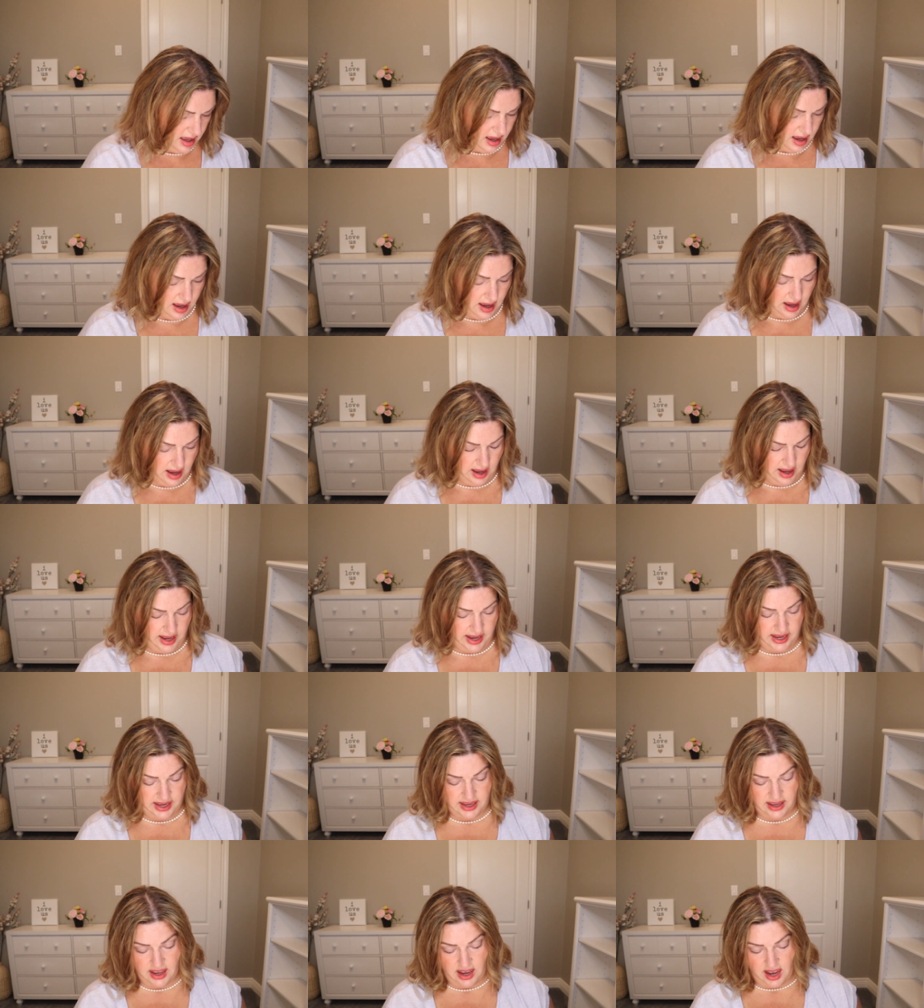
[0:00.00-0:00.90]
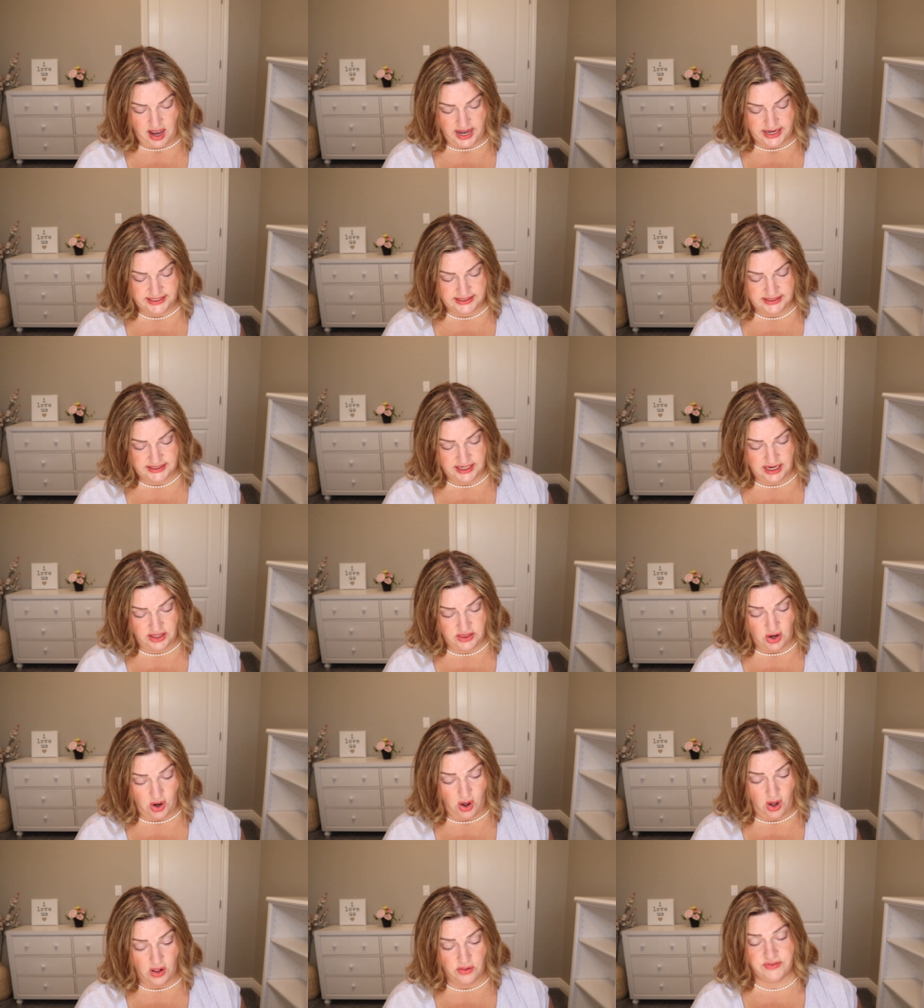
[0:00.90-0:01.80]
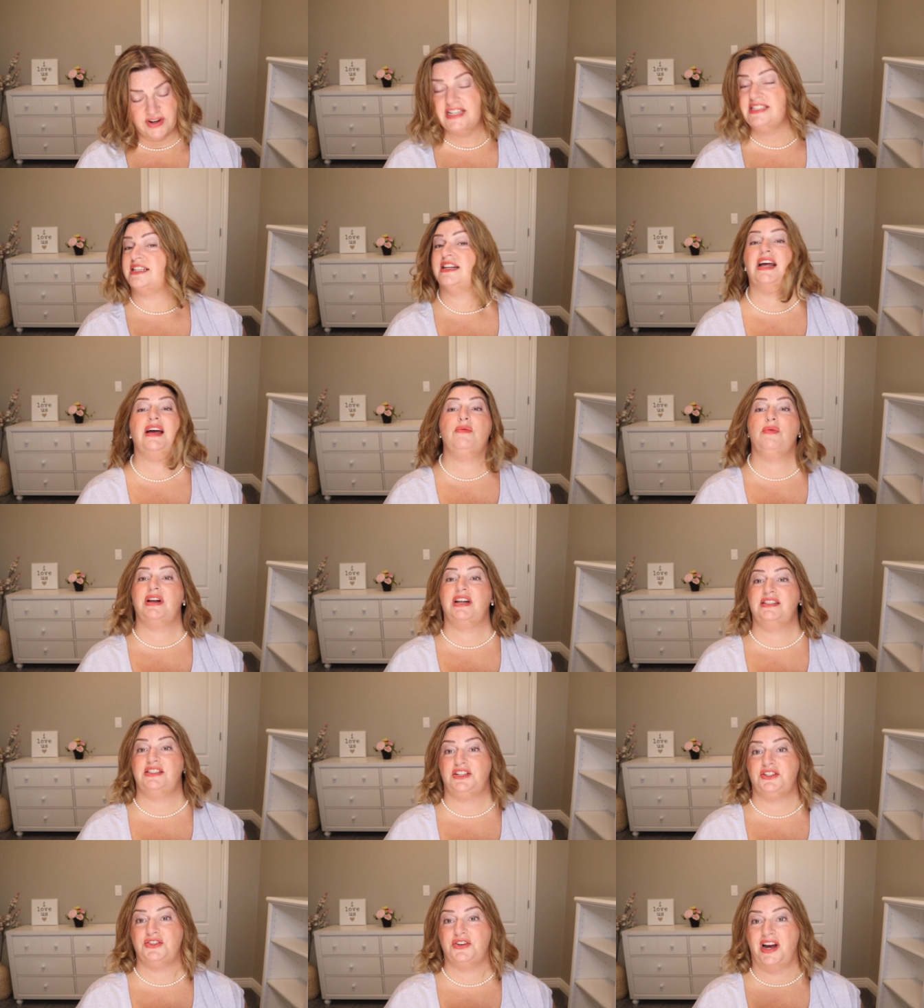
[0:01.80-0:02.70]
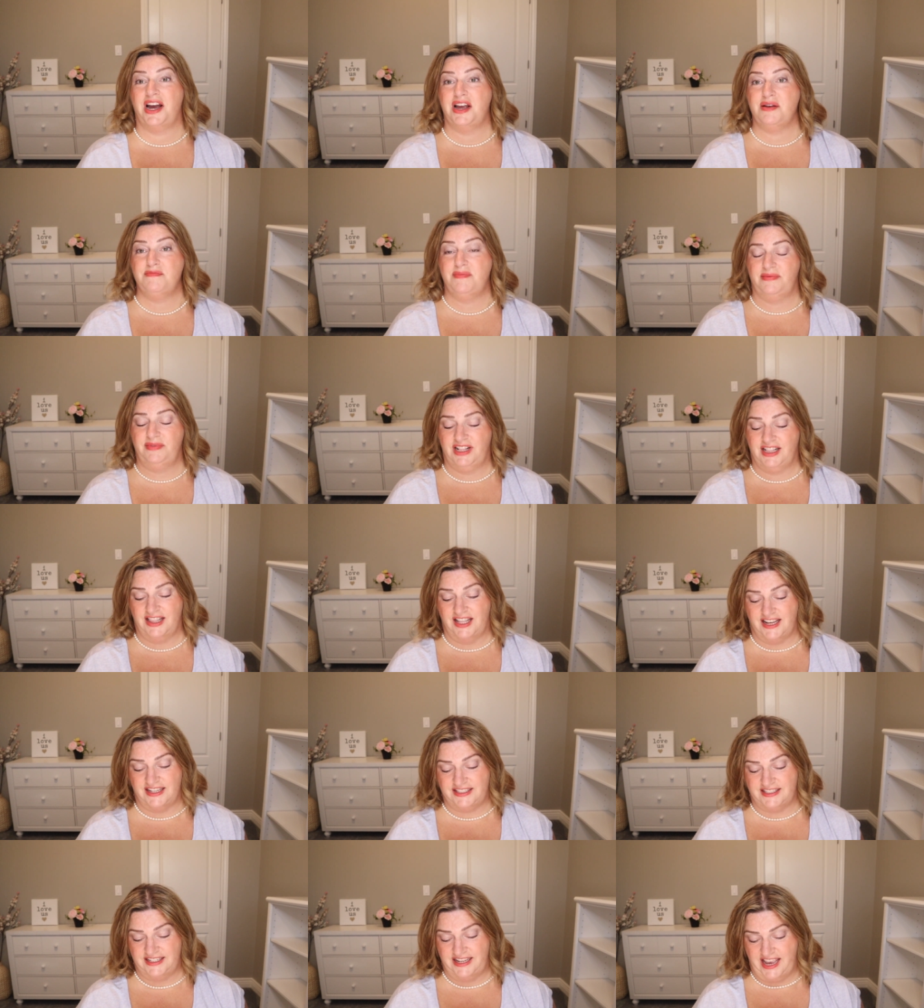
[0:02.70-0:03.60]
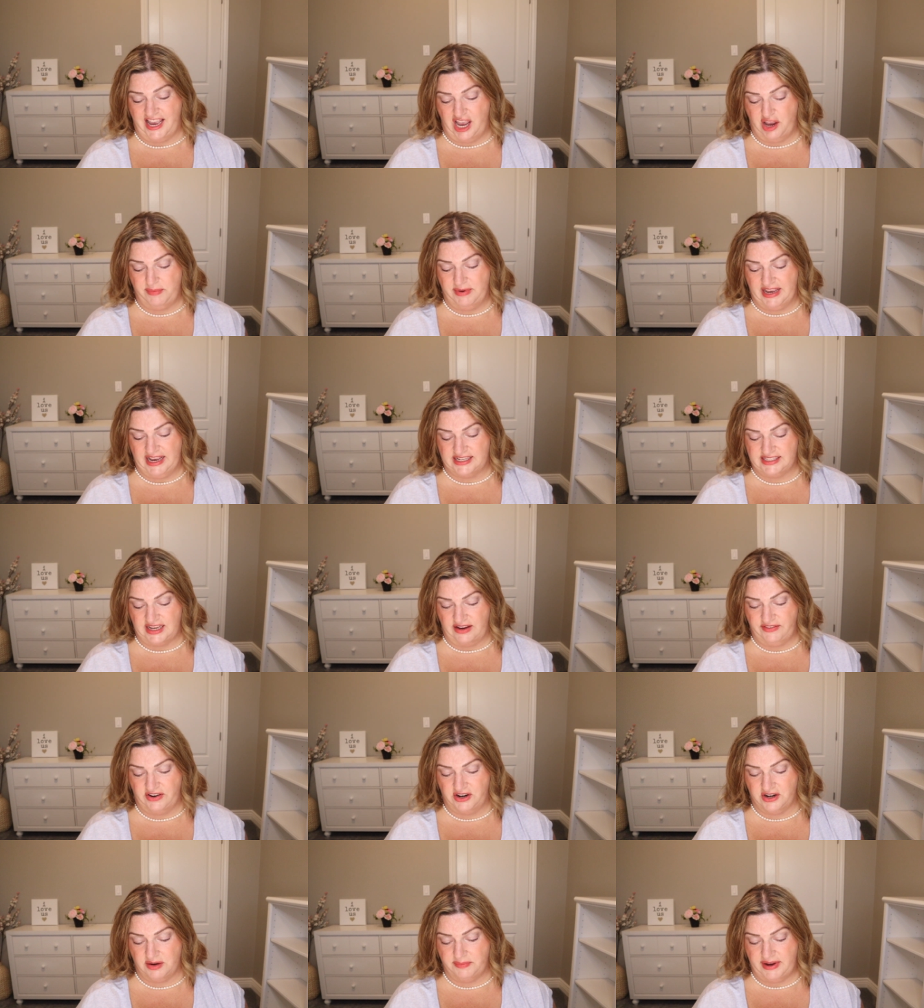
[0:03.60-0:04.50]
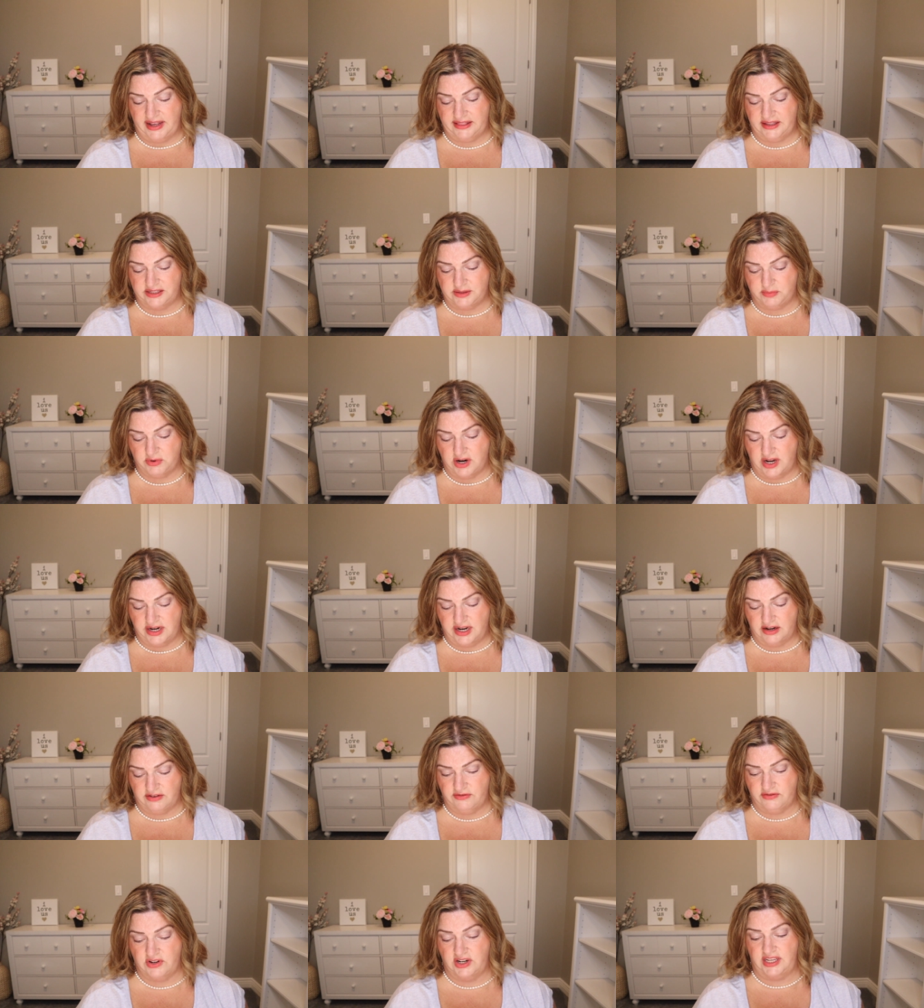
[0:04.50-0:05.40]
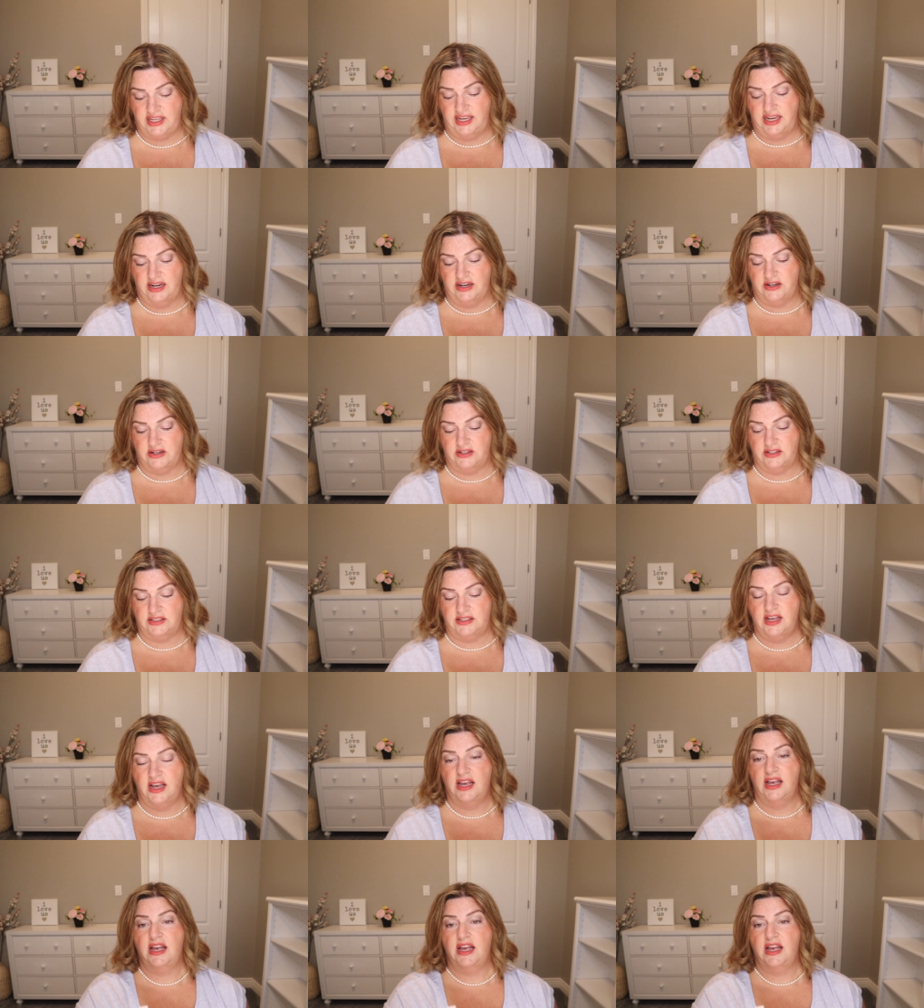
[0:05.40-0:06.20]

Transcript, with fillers: I got, the whole reason I wanted to try Glossier, because I've heard about this product for years,